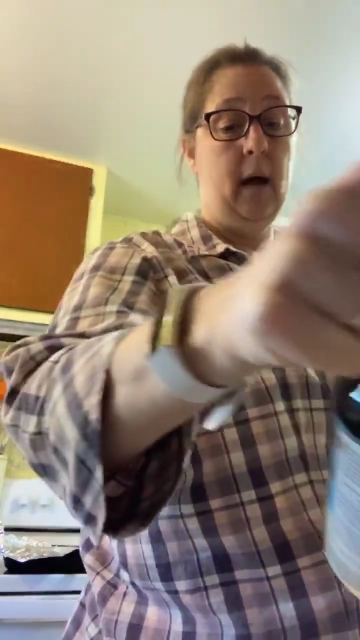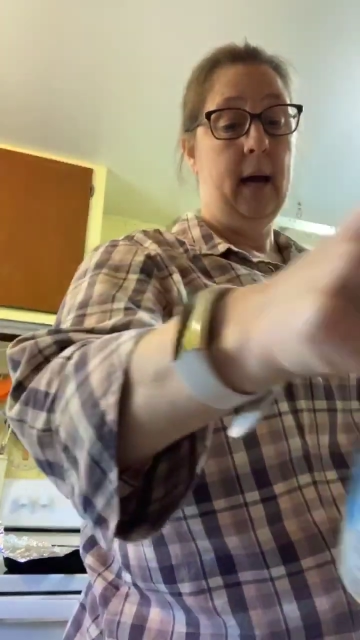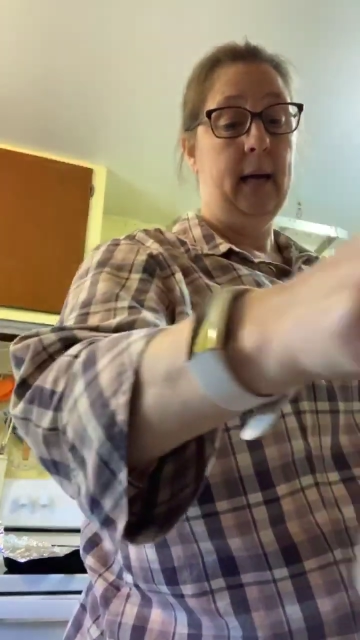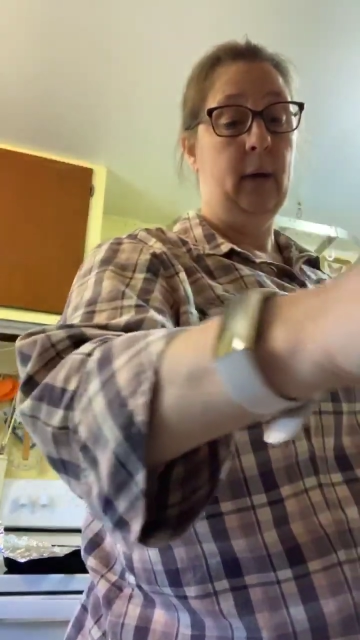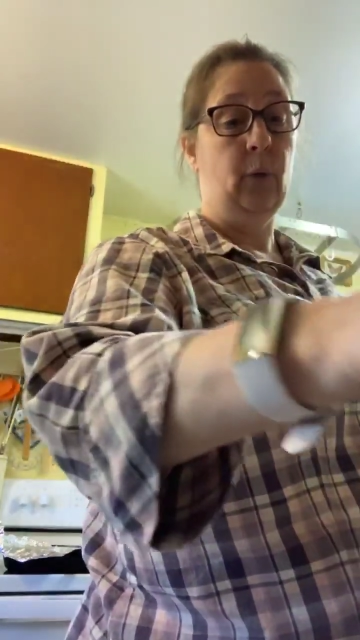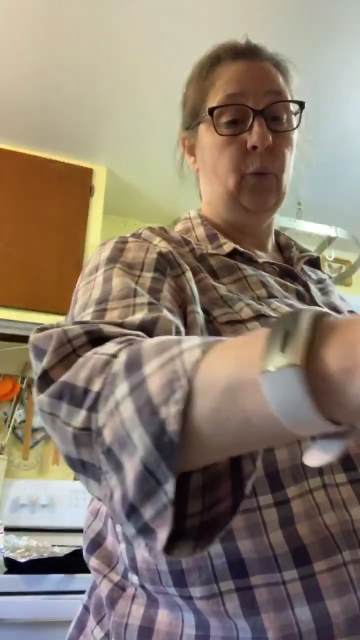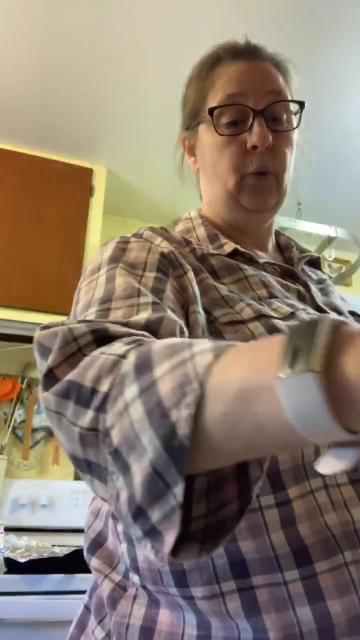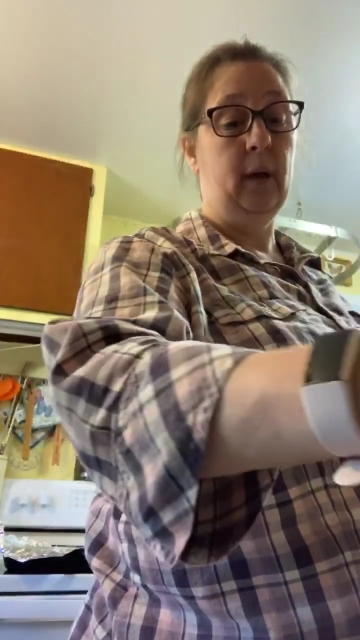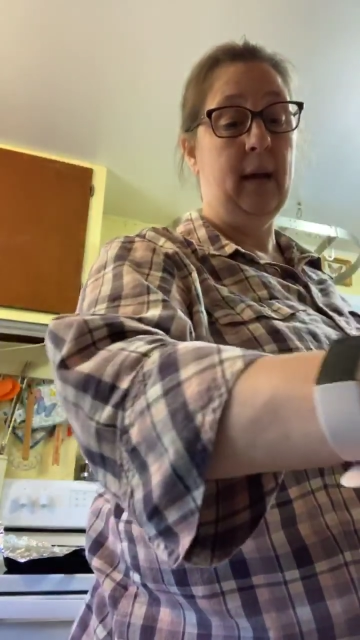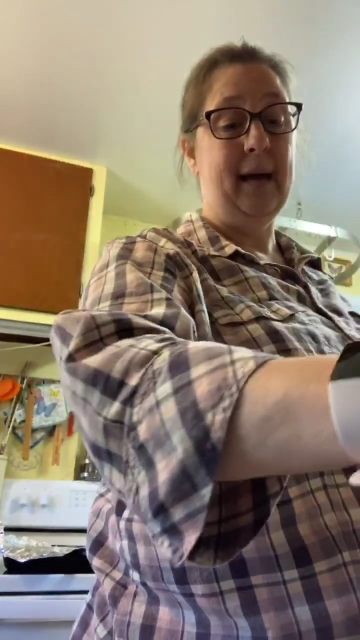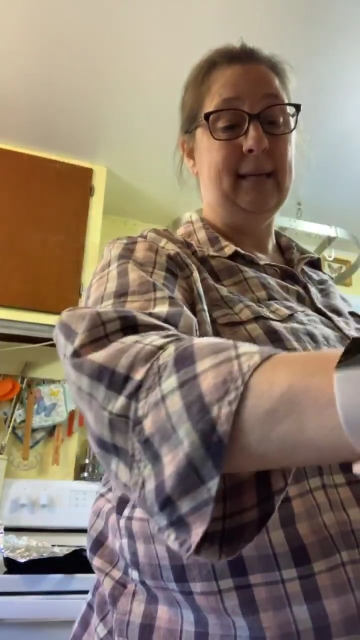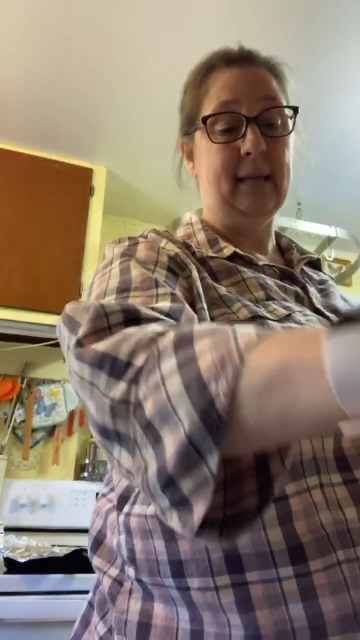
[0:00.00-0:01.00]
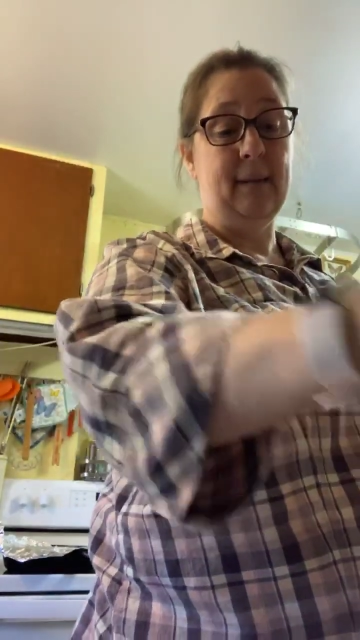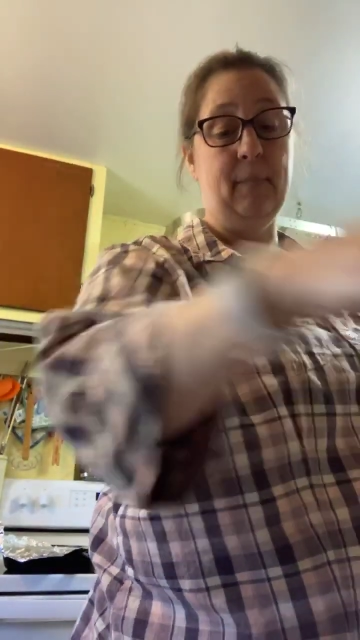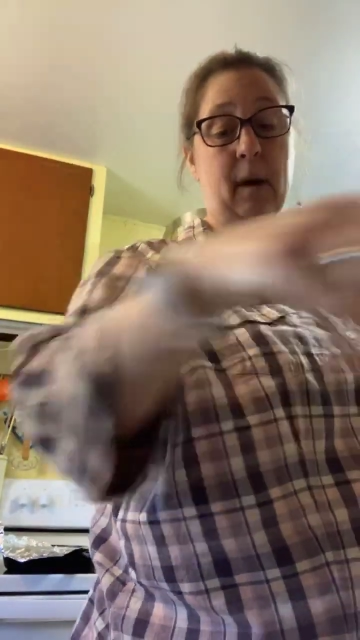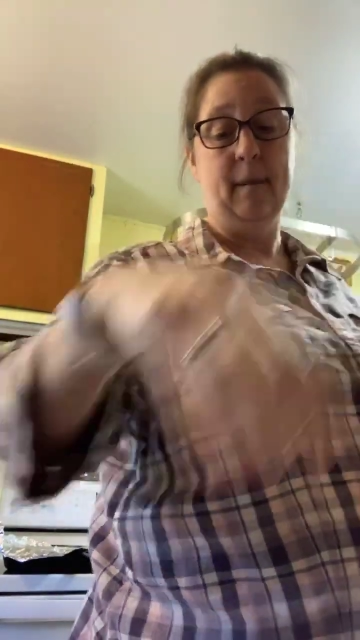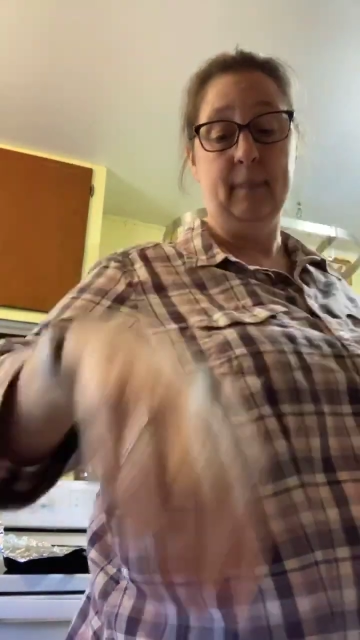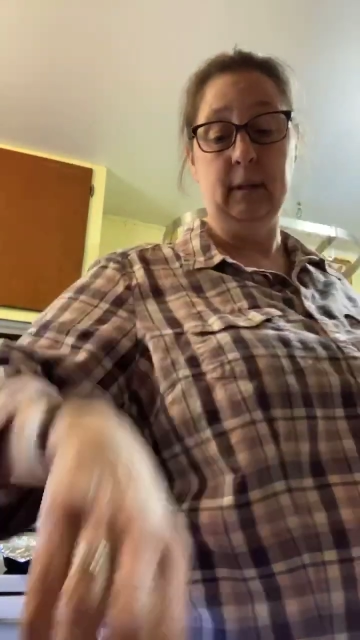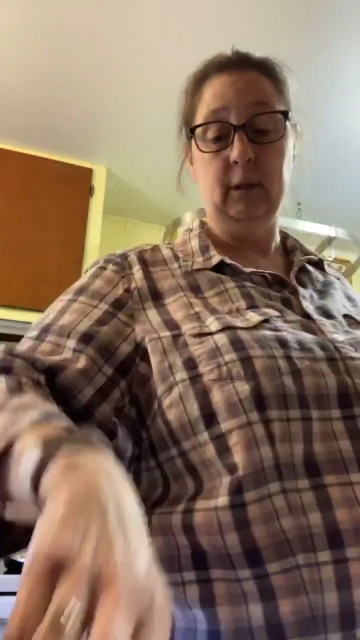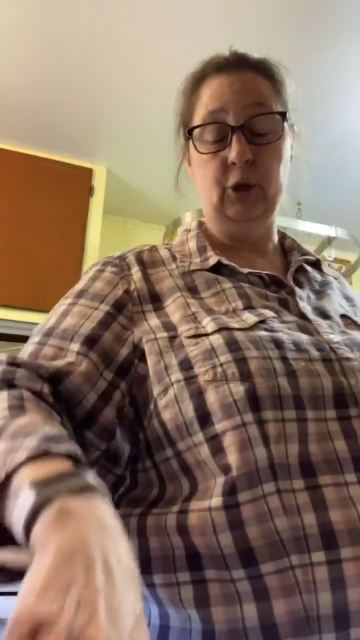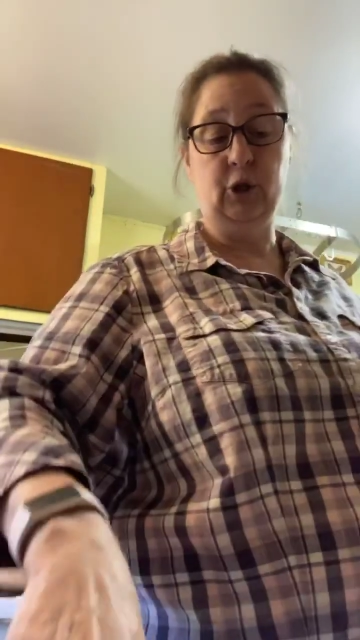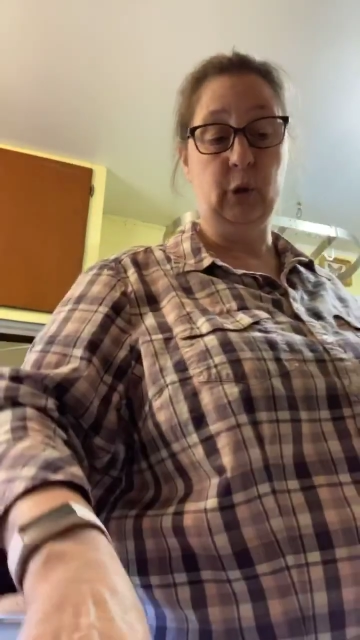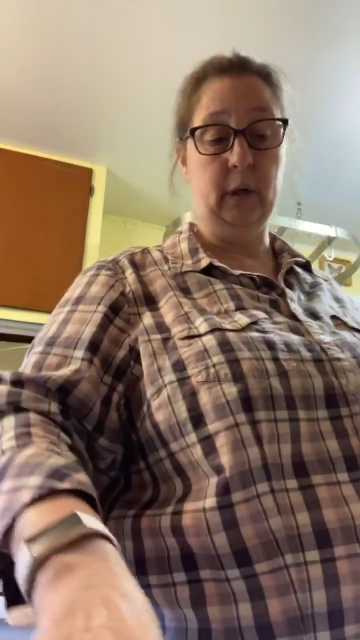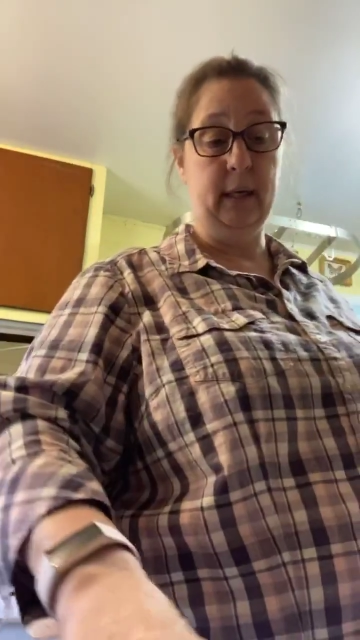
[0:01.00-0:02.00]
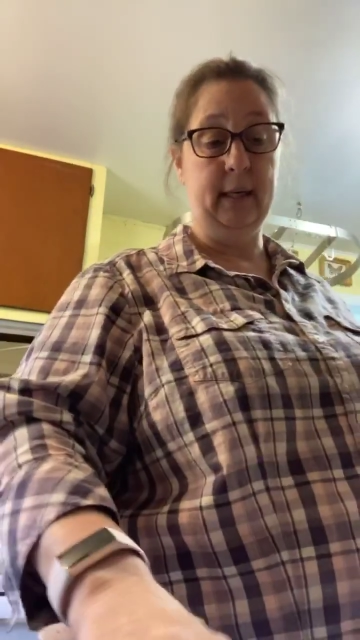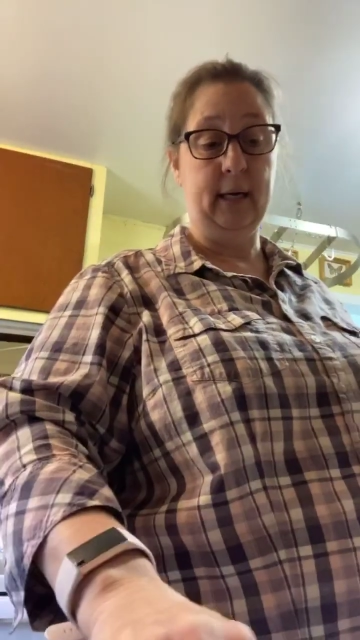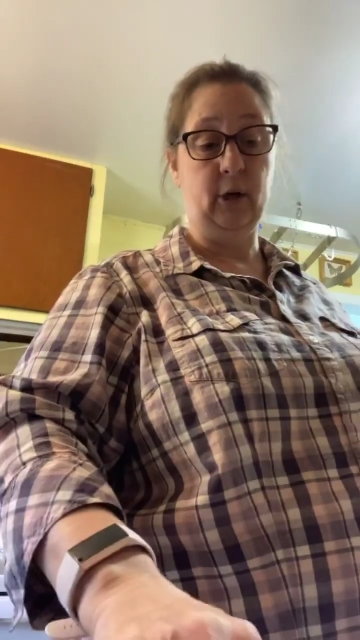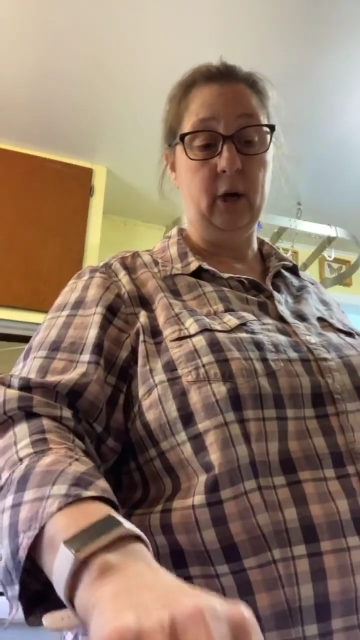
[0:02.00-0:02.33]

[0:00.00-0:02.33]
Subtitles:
I didn't realize I'm a little short on nectar.